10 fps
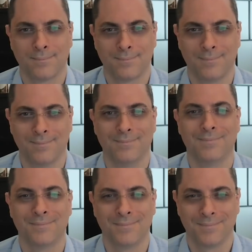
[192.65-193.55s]

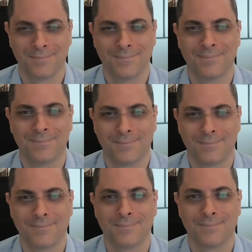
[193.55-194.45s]

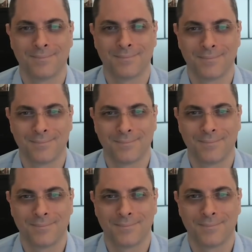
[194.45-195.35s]

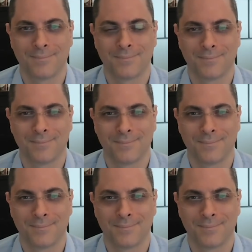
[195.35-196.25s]

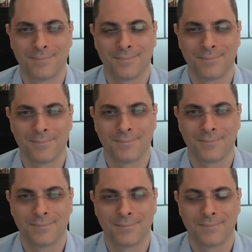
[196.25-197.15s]

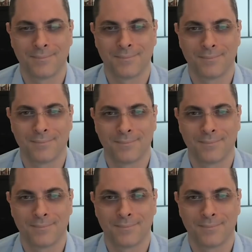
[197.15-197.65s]
The person shown says nothing.